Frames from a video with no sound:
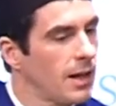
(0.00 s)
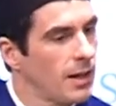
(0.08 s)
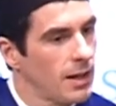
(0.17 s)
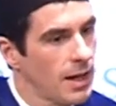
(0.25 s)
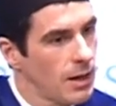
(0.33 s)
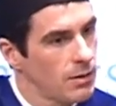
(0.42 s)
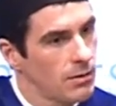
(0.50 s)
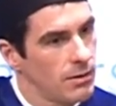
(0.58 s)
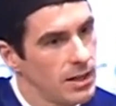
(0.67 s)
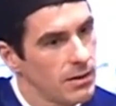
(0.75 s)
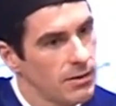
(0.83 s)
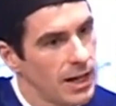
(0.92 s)
how to
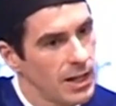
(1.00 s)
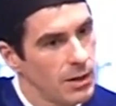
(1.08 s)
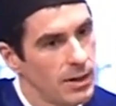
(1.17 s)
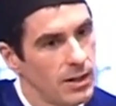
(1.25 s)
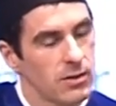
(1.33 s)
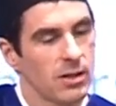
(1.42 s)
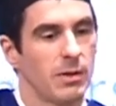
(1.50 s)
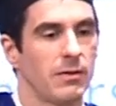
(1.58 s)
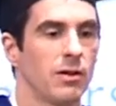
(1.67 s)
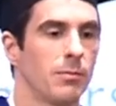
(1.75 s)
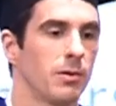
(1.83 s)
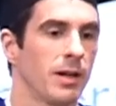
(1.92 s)
reevaluate some of
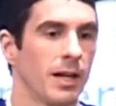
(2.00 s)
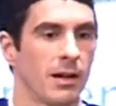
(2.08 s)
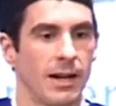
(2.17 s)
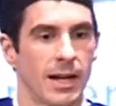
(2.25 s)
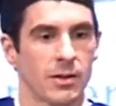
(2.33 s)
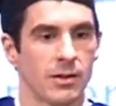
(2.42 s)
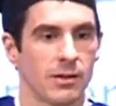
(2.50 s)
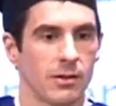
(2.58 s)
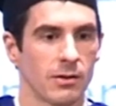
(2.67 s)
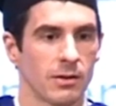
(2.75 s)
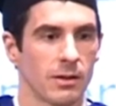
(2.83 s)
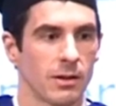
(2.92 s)
your prior
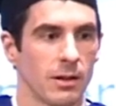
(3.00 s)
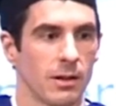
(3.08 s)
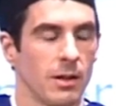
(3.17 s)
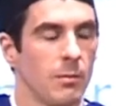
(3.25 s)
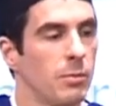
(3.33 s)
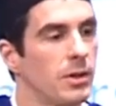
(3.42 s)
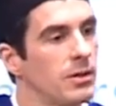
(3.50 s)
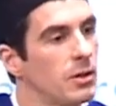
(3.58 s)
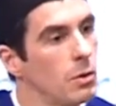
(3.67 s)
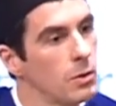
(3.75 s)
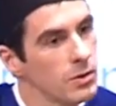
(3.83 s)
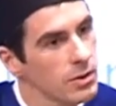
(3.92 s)
actions. but
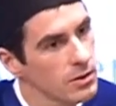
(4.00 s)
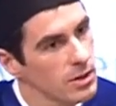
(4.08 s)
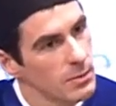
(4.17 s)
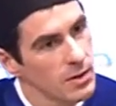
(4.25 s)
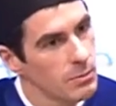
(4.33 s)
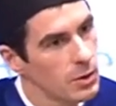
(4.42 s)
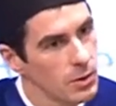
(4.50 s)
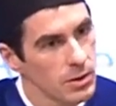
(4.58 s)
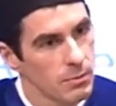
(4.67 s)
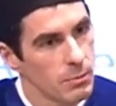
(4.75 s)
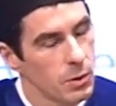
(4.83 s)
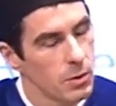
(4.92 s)
those are some of the most
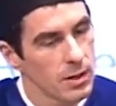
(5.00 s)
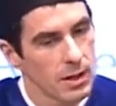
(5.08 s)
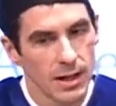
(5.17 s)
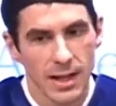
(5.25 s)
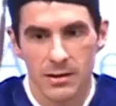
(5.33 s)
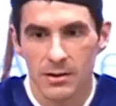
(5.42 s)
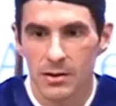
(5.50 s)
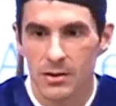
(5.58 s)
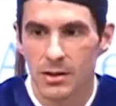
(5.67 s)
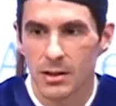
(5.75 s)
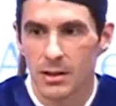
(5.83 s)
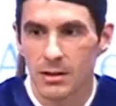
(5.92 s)
important lessons
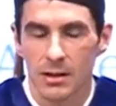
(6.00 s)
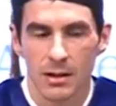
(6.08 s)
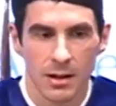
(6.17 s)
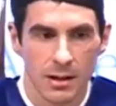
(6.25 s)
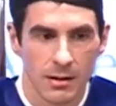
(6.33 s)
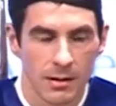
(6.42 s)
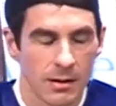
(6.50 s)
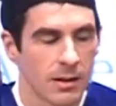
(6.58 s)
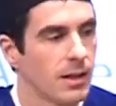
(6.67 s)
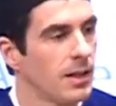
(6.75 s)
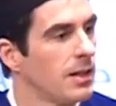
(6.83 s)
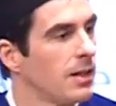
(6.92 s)
to learn.
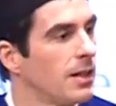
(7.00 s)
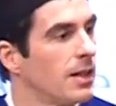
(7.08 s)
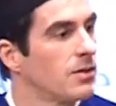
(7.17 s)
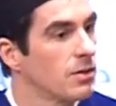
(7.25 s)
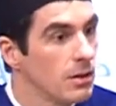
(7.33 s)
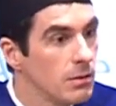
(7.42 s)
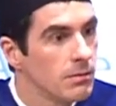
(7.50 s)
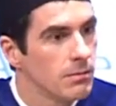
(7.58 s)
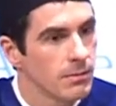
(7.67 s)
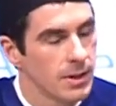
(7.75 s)
And so it